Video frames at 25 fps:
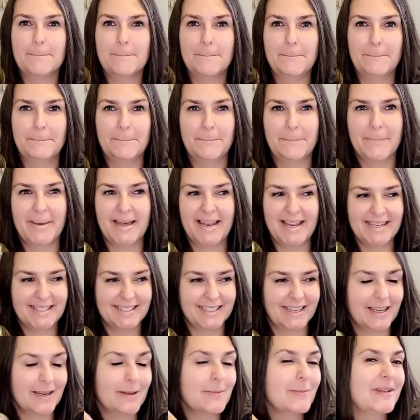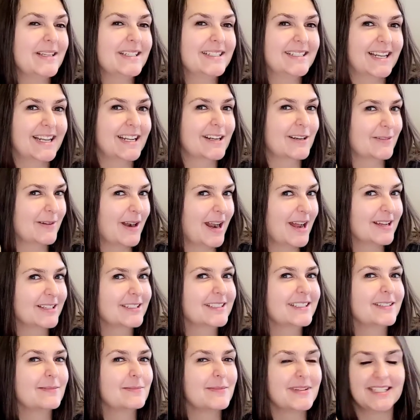but it's gonna be sitting around
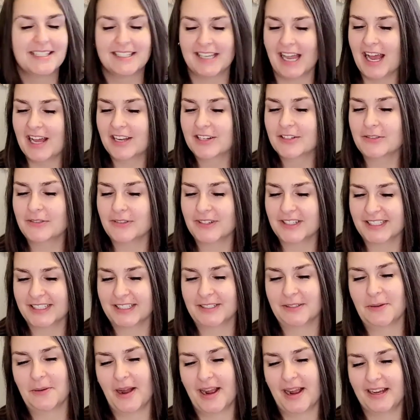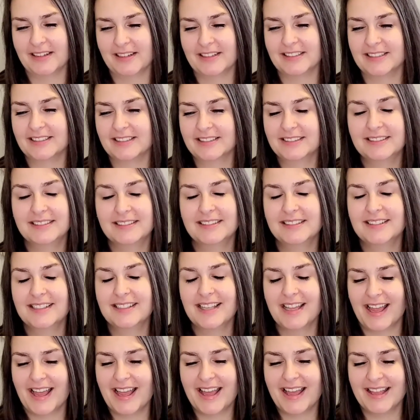in my stash for a little while,
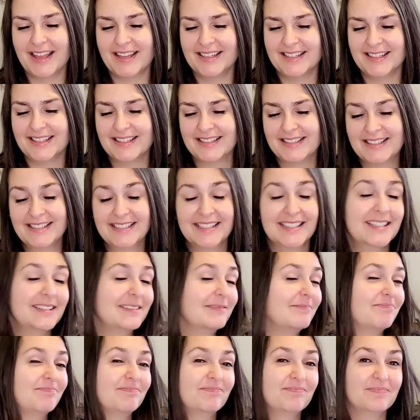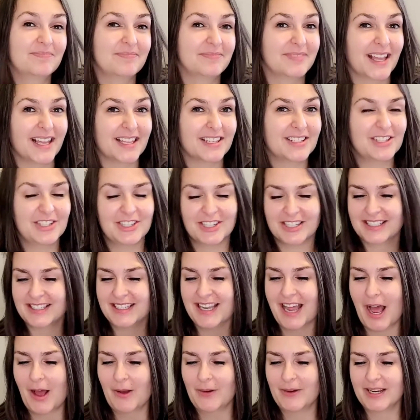and that's just
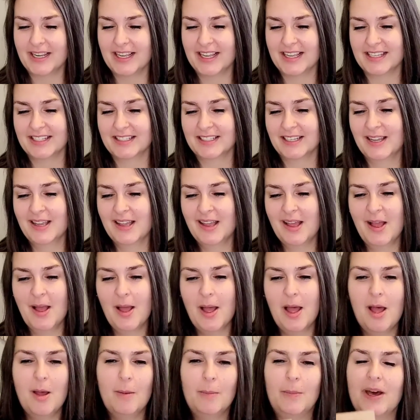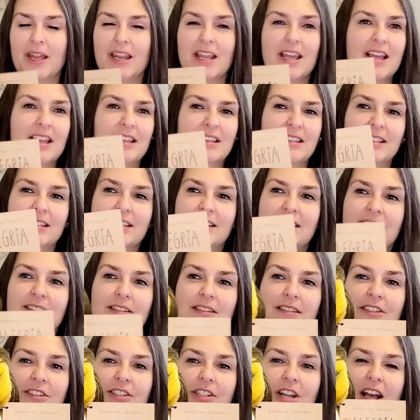how it is. But it's
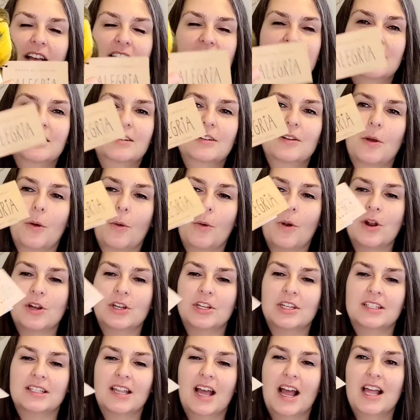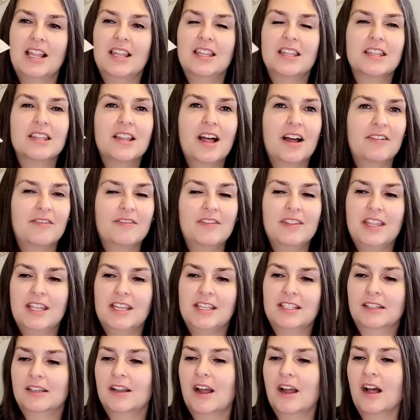just gorgeous. I love these
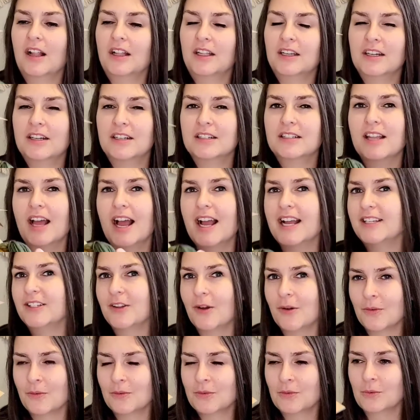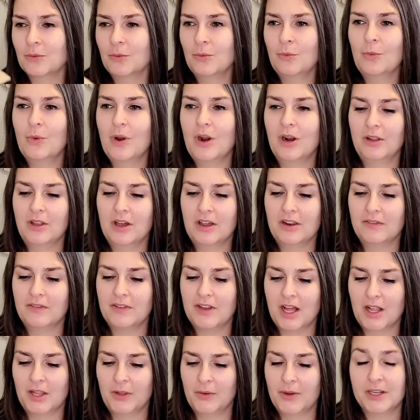colors. I don't wear a lot of
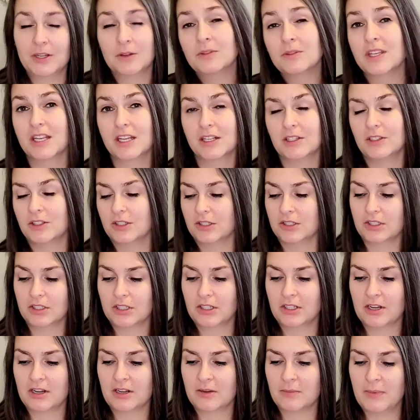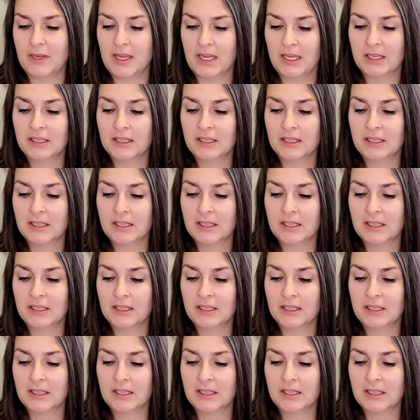yellow. I don't think it looks good on me,